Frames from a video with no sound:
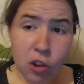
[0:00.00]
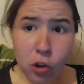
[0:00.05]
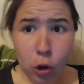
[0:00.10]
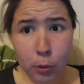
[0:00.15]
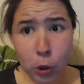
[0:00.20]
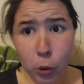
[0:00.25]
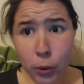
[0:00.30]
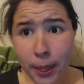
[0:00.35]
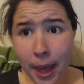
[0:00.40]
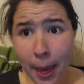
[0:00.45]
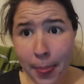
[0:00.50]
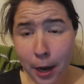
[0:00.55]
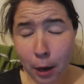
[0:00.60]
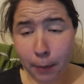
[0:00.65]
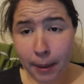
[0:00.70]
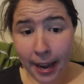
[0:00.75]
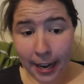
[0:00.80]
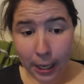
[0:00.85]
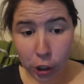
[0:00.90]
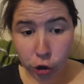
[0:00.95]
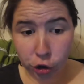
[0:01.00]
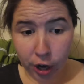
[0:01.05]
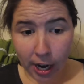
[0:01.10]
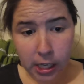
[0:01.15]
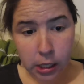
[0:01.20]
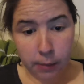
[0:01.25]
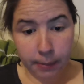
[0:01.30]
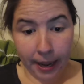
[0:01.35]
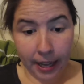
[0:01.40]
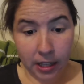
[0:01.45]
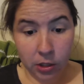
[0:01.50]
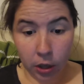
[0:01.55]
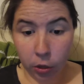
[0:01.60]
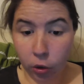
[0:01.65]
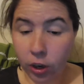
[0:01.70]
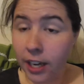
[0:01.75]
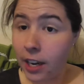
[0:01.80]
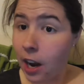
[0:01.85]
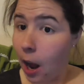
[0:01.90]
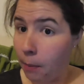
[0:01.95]
So I'll be doing that and then I'll be heading straight to bed. So I
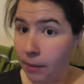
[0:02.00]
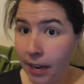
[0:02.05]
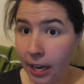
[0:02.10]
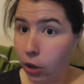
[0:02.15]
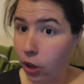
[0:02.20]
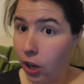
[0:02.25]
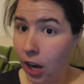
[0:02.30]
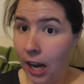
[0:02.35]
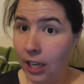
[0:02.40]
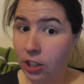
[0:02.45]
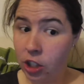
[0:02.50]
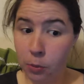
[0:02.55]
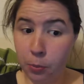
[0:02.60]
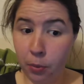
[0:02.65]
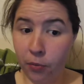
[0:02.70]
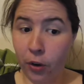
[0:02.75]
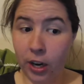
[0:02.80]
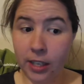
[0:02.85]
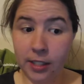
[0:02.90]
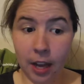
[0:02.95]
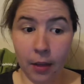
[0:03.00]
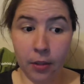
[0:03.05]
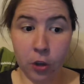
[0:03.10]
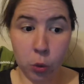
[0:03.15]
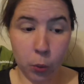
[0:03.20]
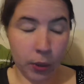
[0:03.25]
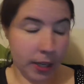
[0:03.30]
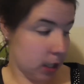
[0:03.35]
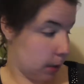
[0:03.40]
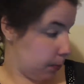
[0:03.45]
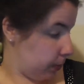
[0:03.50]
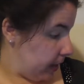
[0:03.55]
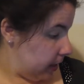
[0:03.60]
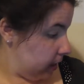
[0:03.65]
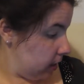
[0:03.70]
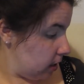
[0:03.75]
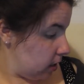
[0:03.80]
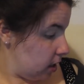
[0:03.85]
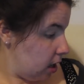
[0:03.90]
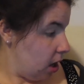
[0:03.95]
thought I'd update you guys just before I start the Twitter
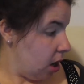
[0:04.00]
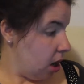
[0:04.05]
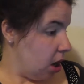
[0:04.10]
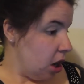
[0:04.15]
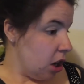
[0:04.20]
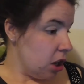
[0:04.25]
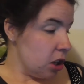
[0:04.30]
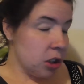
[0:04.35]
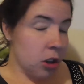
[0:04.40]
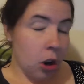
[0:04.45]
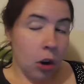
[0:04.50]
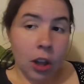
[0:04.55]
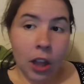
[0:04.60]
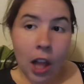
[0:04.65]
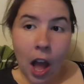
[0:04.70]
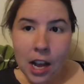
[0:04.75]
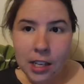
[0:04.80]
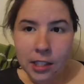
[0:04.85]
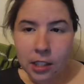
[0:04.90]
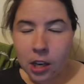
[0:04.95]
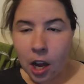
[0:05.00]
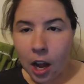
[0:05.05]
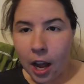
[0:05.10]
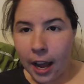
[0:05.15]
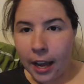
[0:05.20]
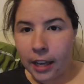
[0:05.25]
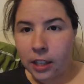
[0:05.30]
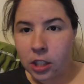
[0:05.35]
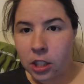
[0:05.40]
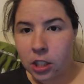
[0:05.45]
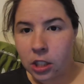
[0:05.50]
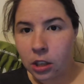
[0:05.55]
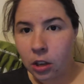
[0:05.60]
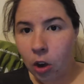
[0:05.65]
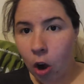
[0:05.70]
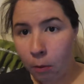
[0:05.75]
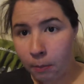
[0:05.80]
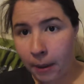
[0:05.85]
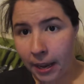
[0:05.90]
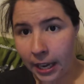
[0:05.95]
sprints. So last night
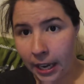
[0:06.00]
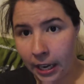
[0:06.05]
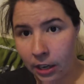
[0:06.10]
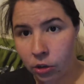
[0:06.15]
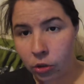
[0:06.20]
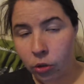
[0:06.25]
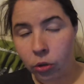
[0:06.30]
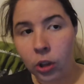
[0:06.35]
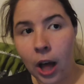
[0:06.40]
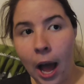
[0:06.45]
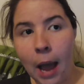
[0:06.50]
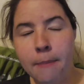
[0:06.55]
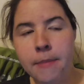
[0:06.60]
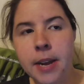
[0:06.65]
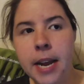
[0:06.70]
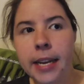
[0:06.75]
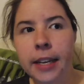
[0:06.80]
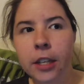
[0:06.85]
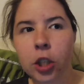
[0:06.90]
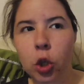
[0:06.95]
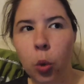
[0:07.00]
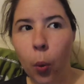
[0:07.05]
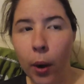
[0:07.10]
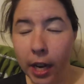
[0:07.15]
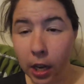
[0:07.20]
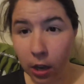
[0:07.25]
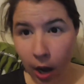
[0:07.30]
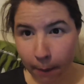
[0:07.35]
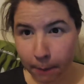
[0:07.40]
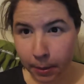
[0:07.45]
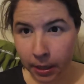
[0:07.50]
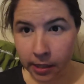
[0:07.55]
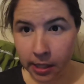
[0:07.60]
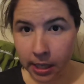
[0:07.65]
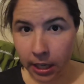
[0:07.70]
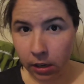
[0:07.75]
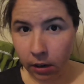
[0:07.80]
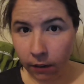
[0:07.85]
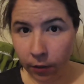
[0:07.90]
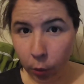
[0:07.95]
on my Kindle, I made it
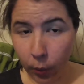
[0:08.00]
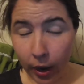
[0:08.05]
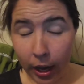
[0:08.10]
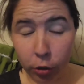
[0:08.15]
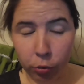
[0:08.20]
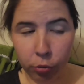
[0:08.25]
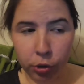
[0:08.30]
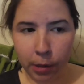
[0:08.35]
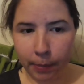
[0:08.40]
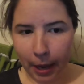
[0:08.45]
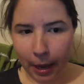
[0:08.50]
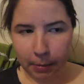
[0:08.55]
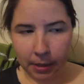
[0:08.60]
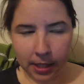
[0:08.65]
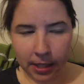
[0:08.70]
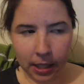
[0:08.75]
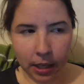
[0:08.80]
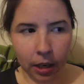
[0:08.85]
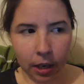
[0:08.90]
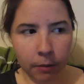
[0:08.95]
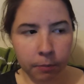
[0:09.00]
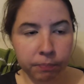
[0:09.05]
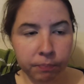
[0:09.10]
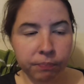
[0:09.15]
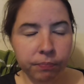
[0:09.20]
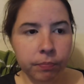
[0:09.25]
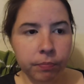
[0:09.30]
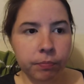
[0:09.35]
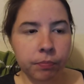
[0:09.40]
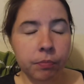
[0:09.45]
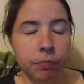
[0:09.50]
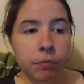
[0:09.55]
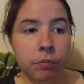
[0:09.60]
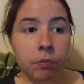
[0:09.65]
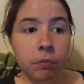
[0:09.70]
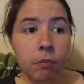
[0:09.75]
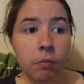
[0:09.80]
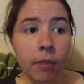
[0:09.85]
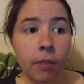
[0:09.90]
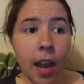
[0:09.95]
29% of the way through The Babysitter.
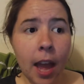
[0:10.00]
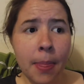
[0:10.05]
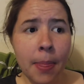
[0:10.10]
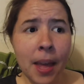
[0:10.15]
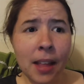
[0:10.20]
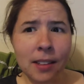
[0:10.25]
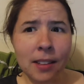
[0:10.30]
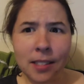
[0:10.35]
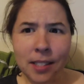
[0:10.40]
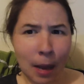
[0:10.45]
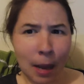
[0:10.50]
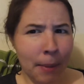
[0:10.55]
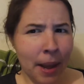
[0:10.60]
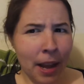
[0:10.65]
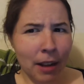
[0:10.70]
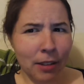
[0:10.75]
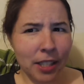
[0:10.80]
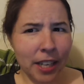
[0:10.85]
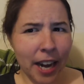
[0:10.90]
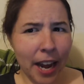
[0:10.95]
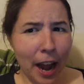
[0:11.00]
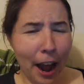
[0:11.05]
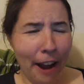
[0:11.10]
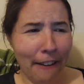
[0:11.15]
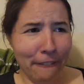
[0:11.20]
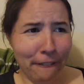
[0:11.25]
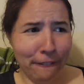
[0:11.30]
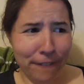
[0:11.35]
And then somehow today I